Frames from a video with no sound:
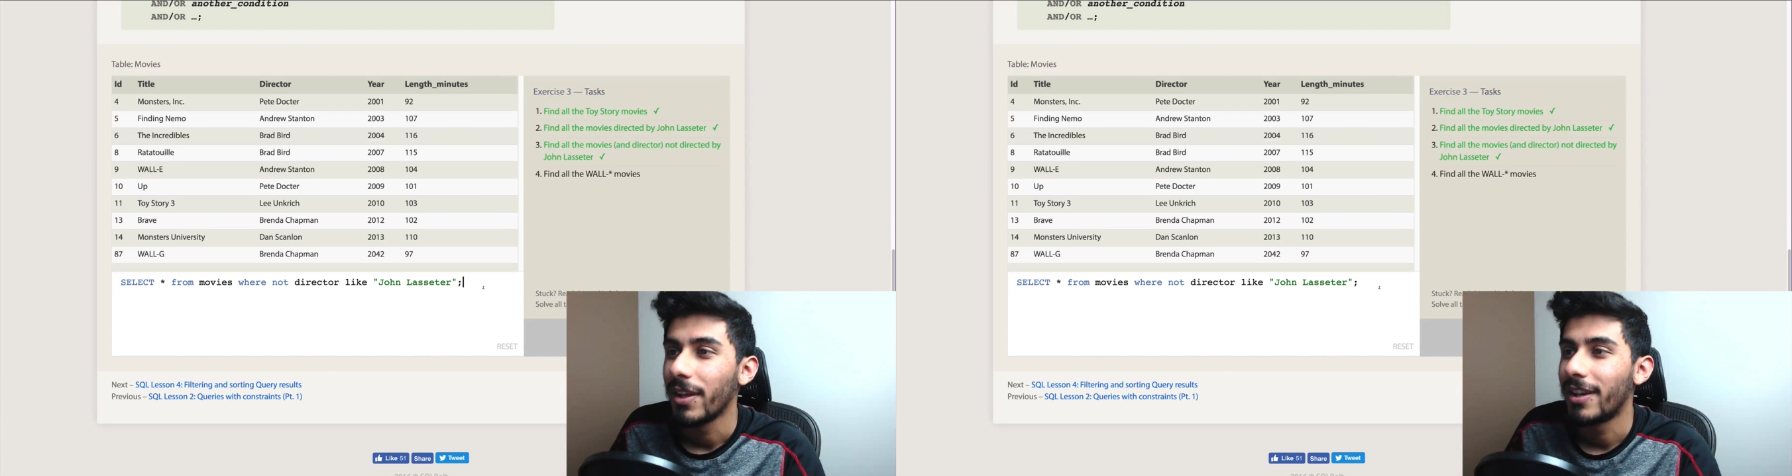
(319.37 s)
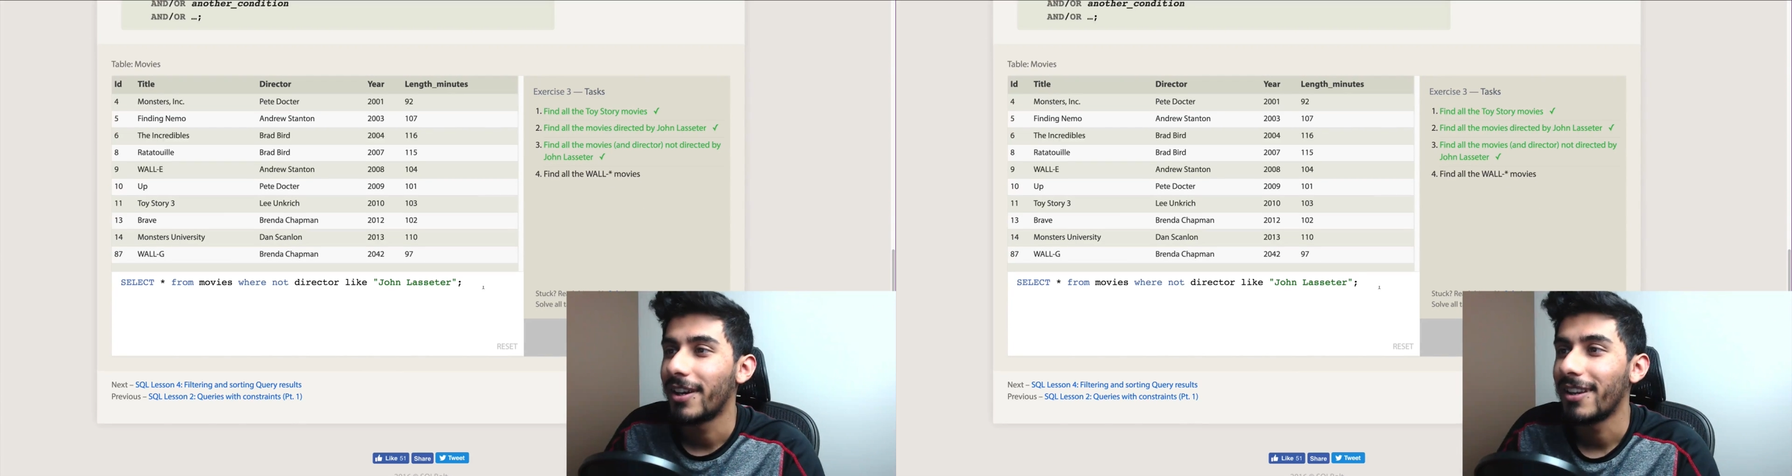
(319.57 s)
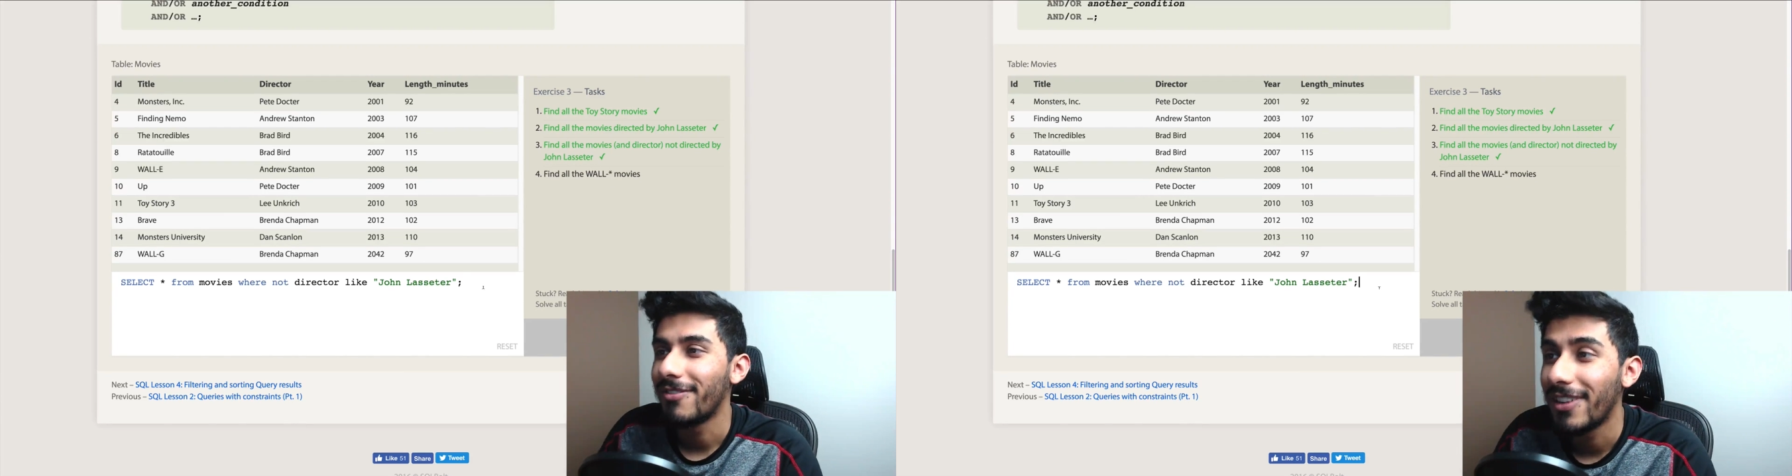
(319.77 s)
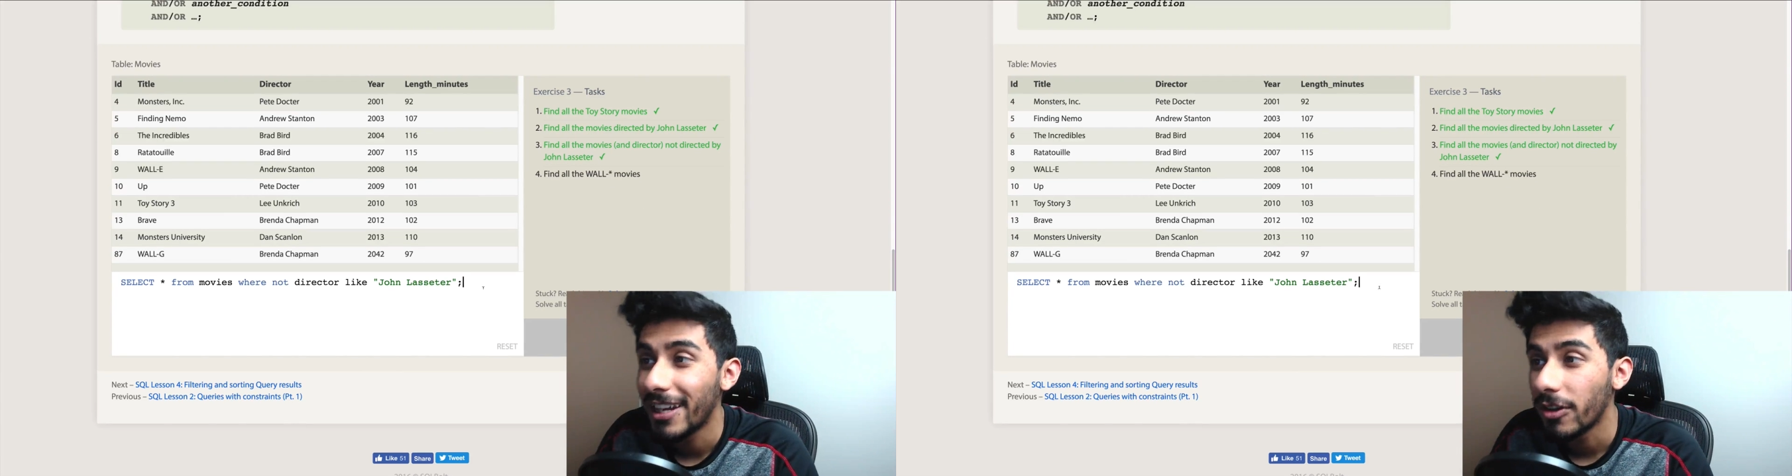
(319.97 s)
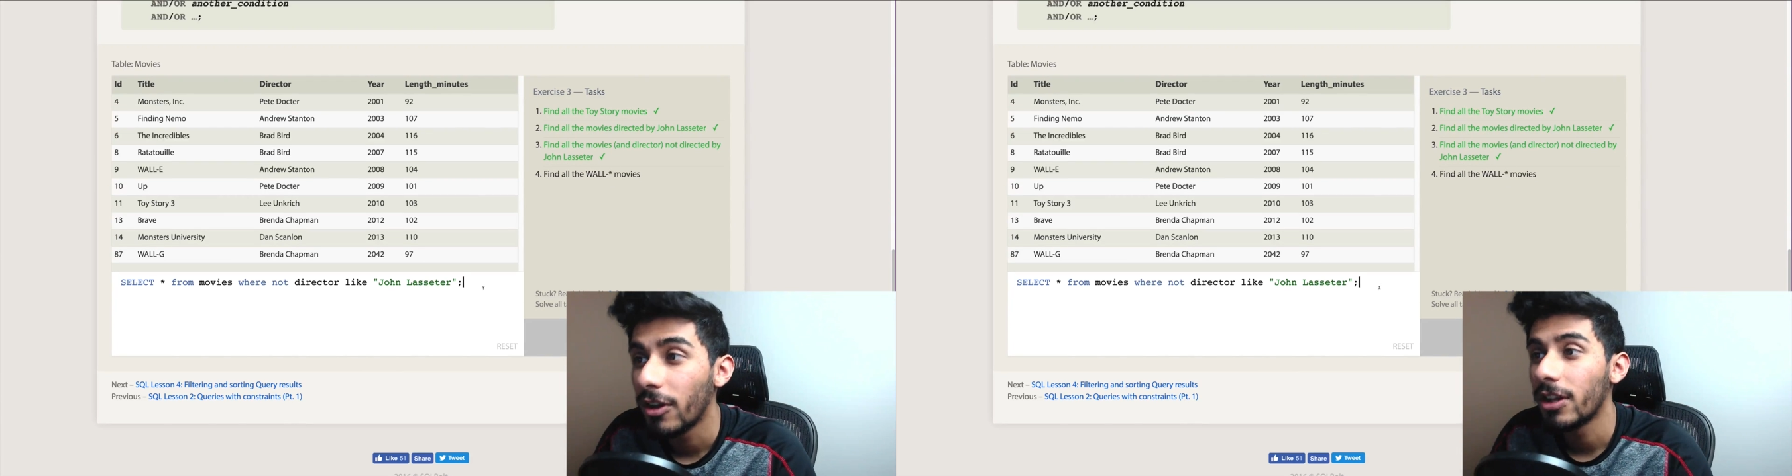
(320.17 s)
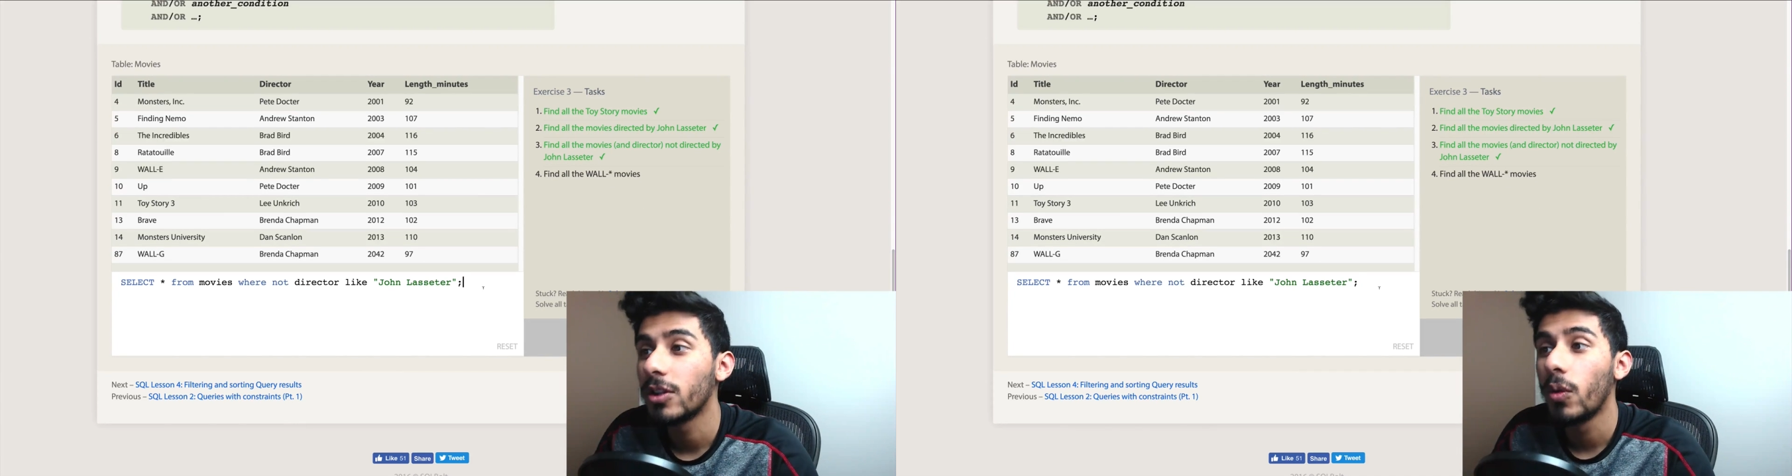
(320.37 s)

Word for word: All right, find all the